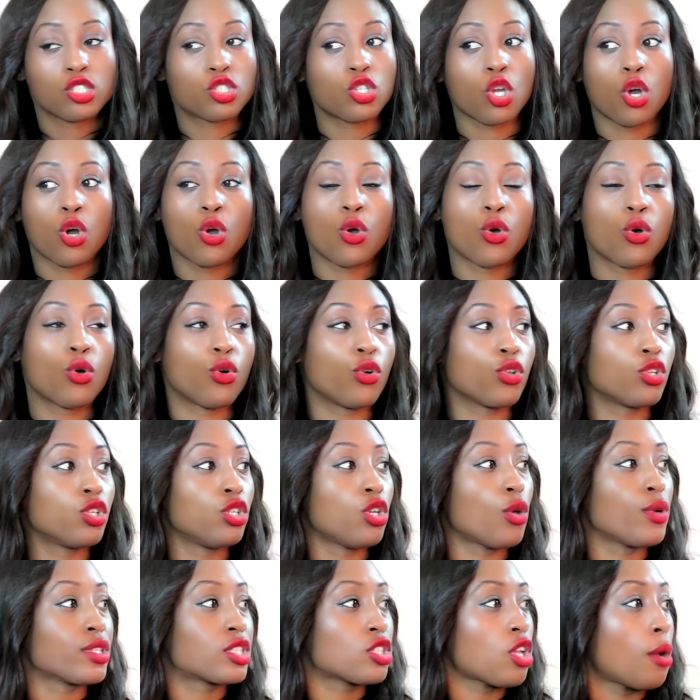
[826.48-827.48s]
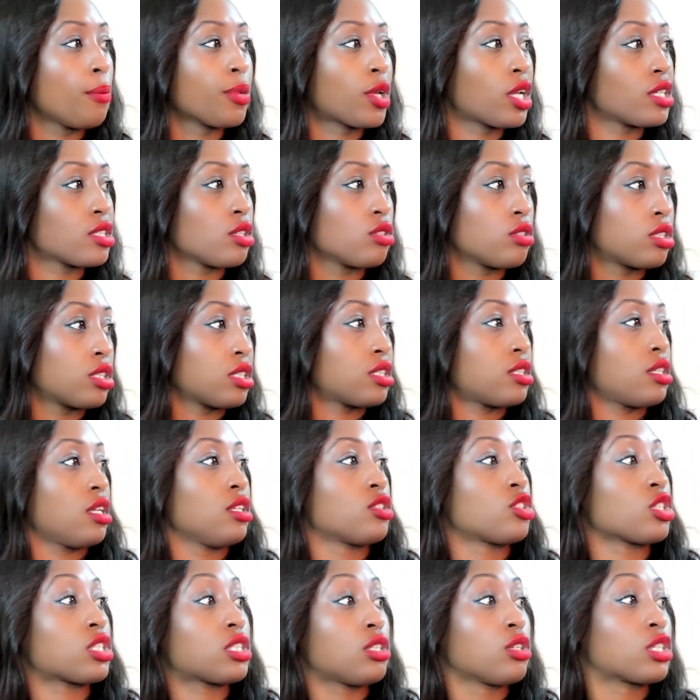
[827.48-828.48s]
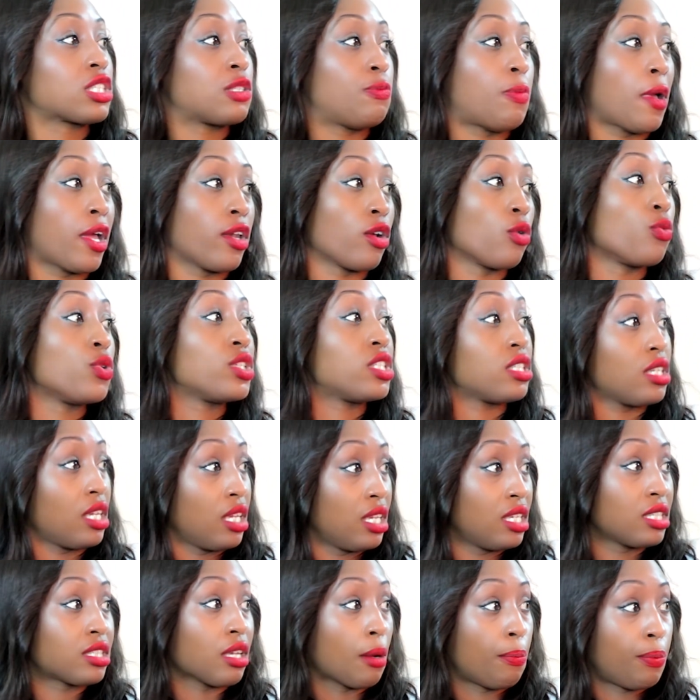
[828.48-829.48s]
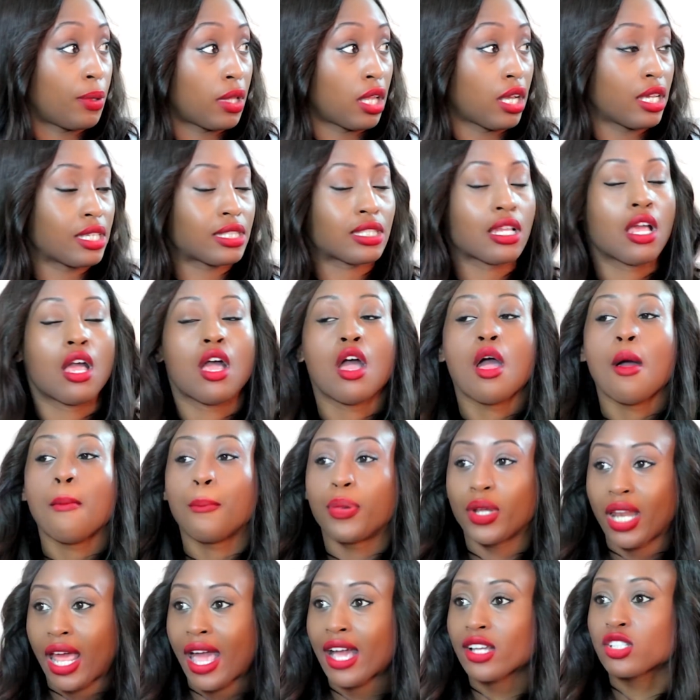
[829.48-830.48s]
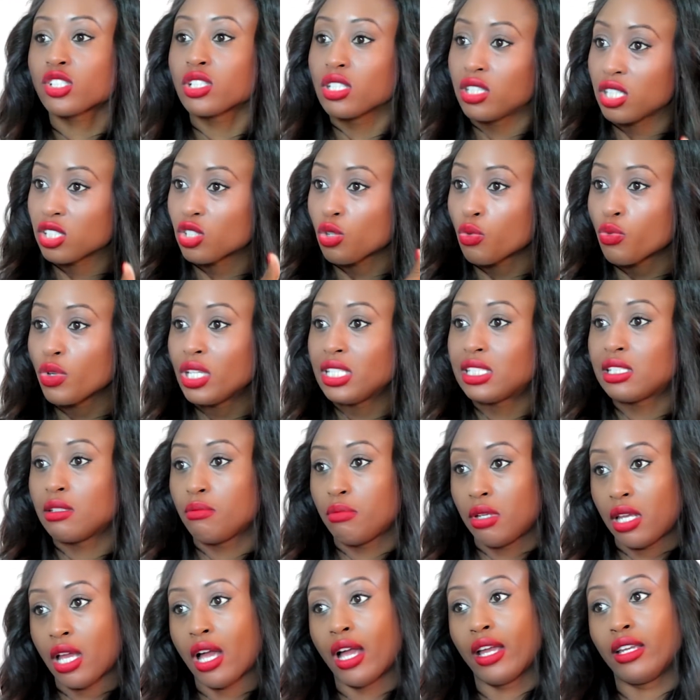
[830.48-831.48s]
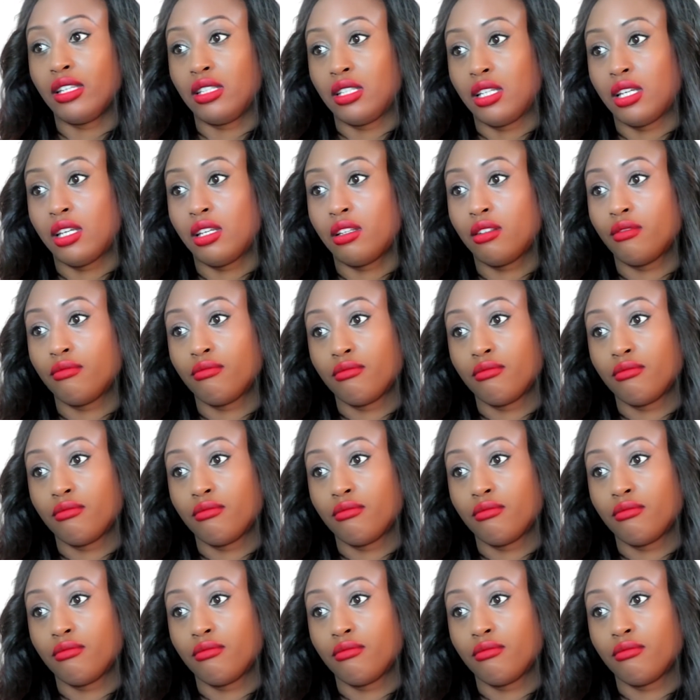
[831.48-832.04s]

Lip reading: So, it's not because it just looks better, which is a plus, but actually there's a reason behind it.